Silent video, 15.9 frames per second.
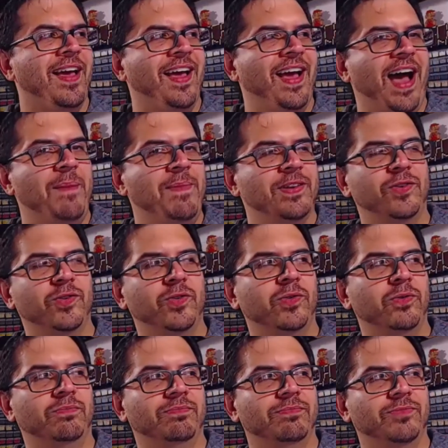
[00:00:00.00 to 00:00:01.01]
I'm going to
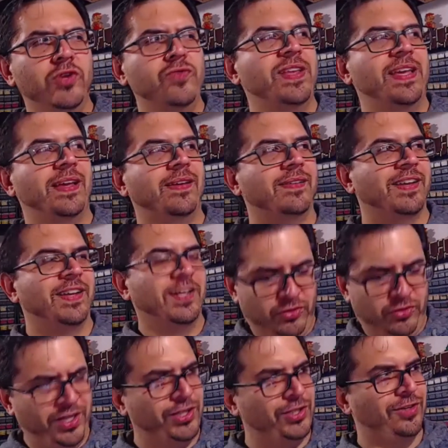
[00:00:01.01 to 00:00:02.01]
do 2D,
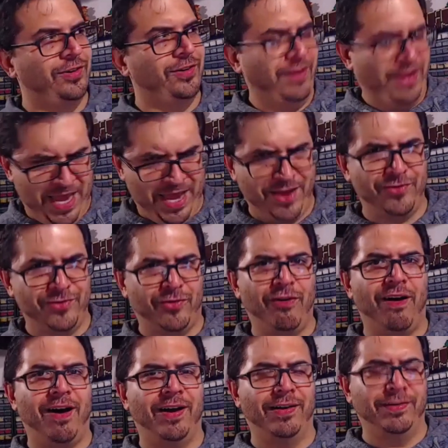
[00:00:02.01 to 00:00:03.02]
traditional,
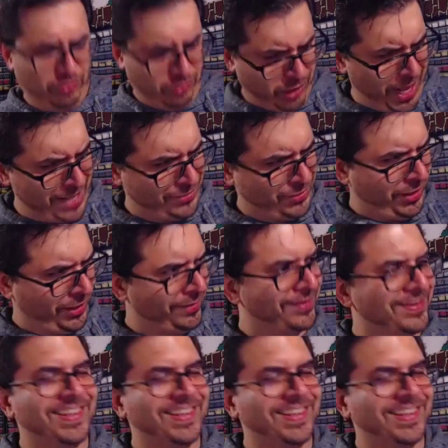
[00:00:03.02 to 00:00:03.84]
hand-drawn, classic.